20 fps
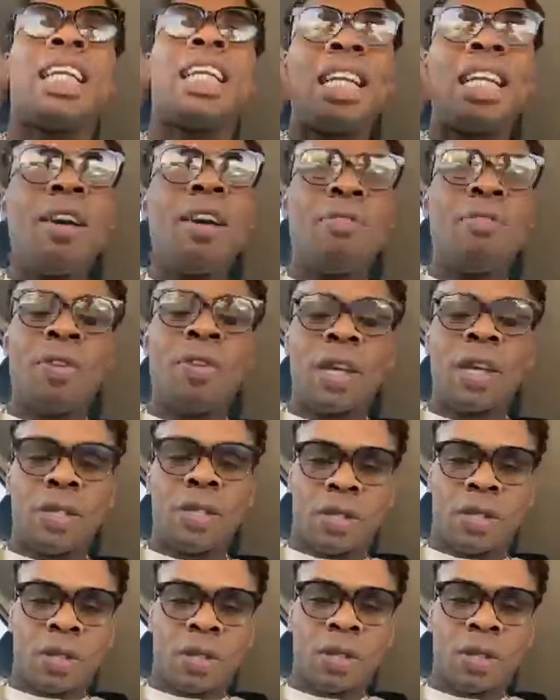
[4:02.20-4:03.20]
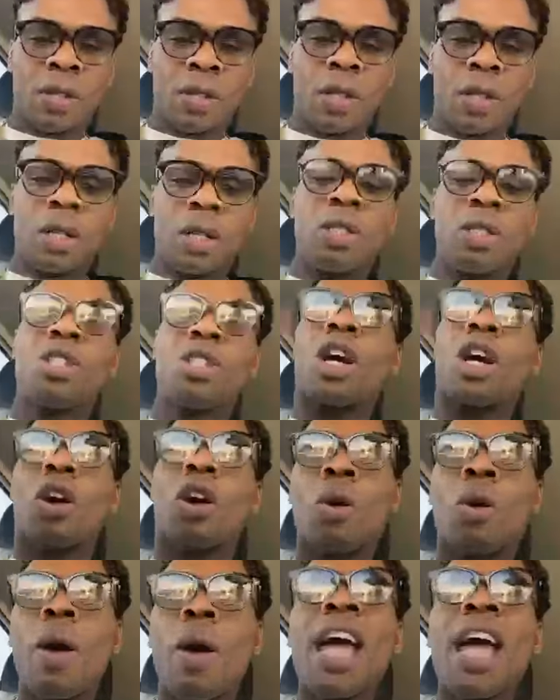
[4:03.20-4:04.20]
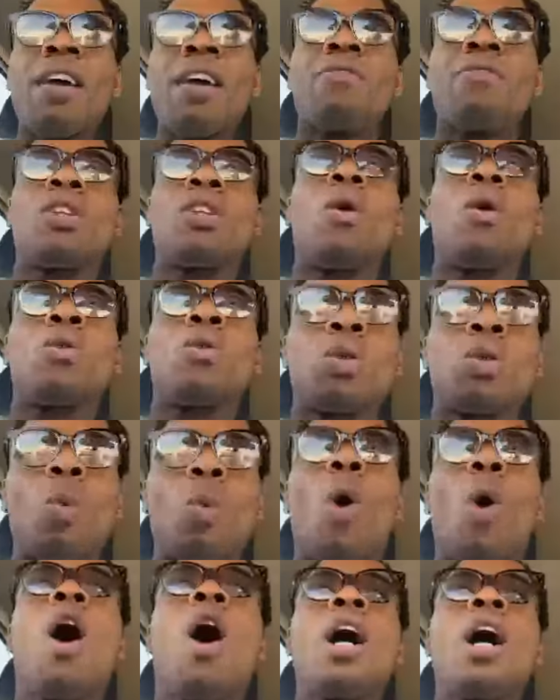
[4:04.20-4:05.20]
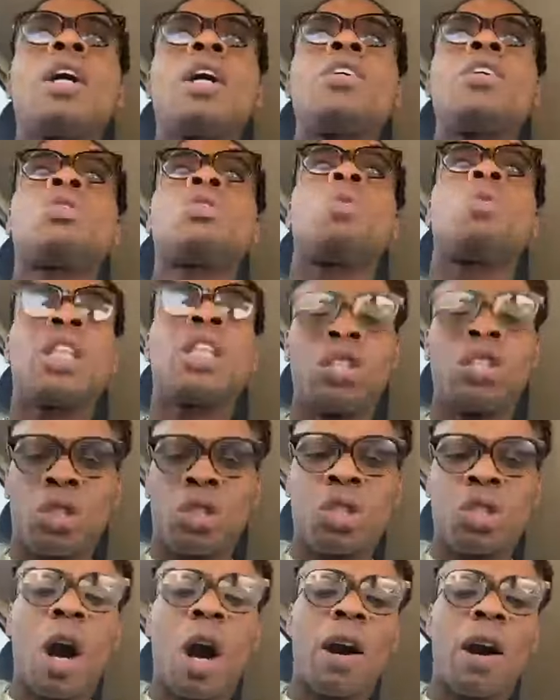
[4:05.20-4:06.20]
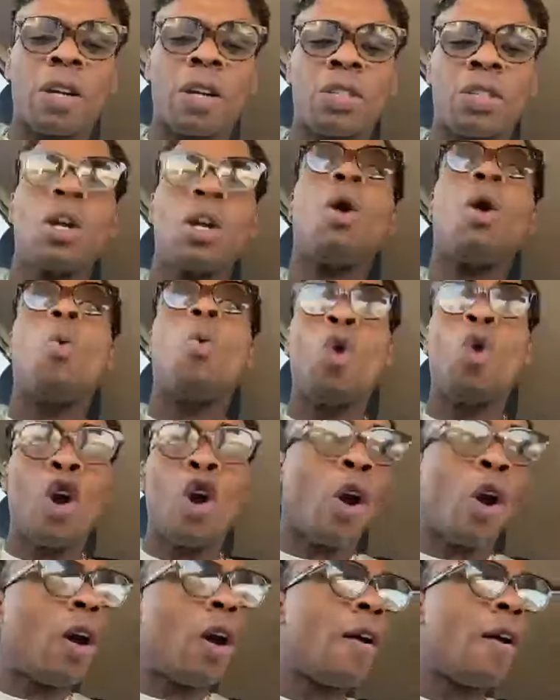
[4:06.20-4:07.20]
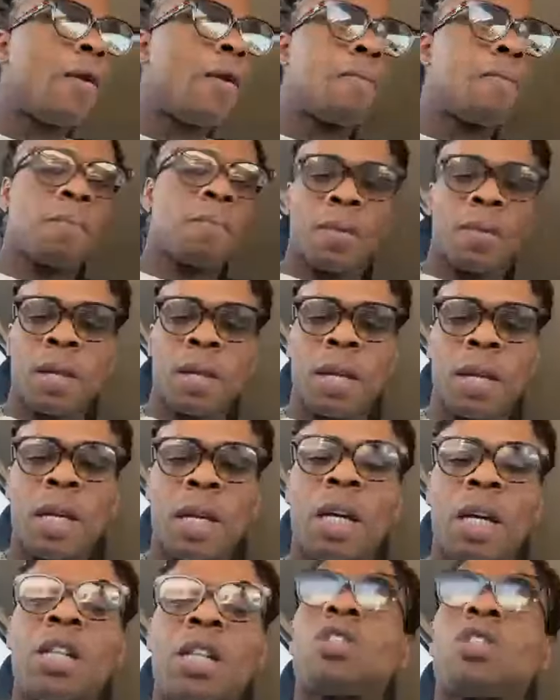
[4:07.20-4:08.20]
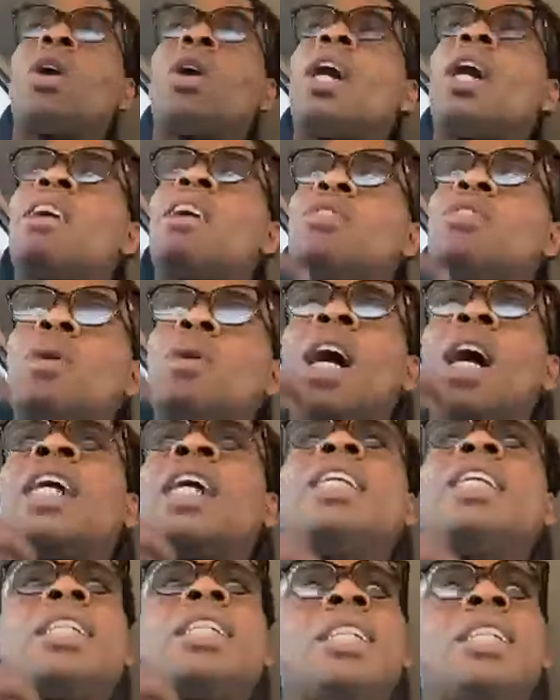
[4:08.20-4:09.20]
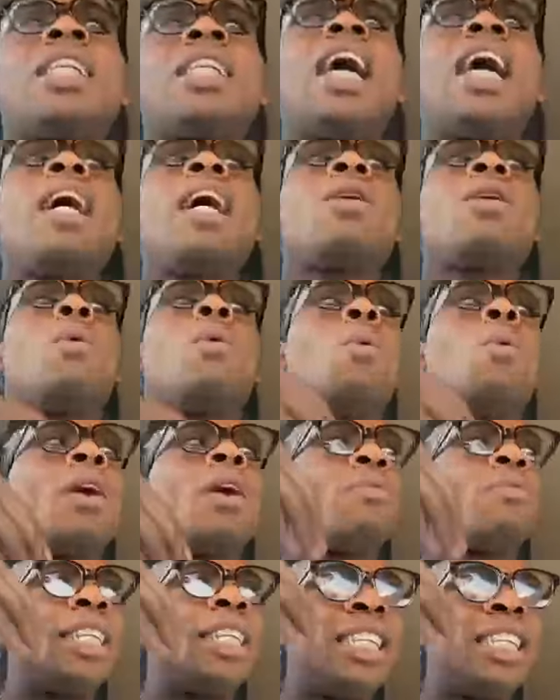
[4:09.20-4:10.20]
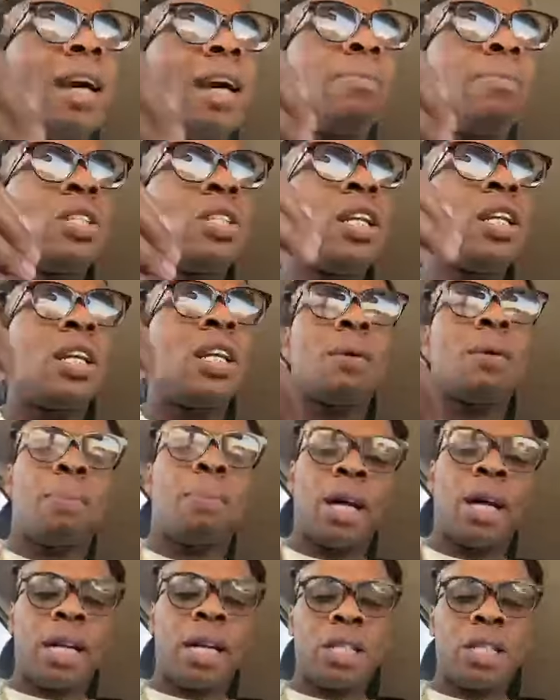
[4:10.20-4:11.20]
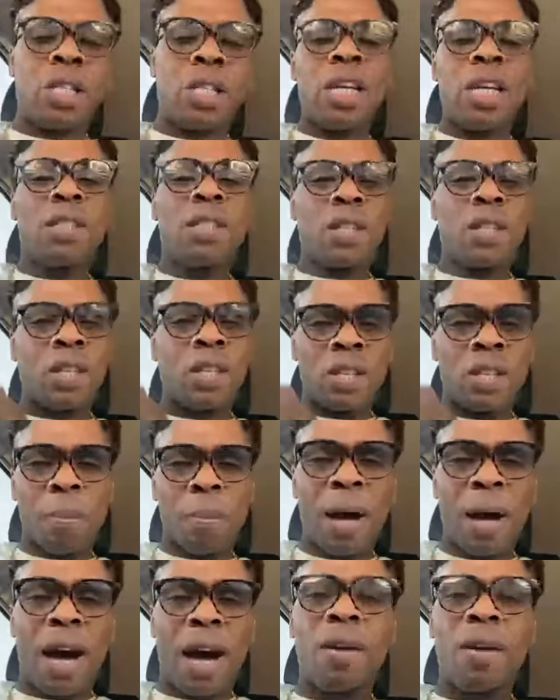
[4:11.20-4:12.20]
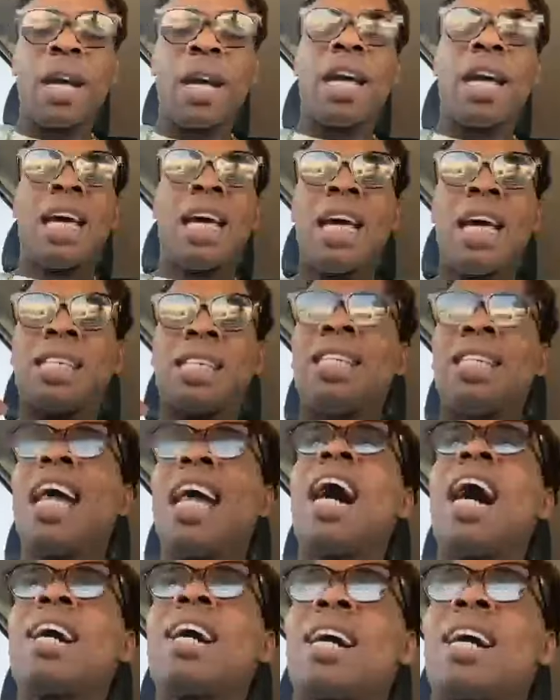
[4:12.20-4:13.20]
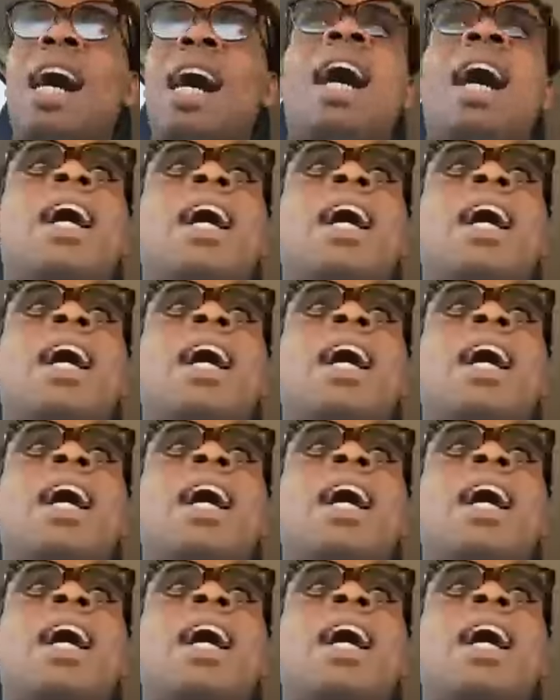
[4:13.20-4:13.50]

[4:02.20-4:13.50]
deliverance to crave those waters where the sharks were. So if you understand what redemption in the blood of Jesus is about, it's not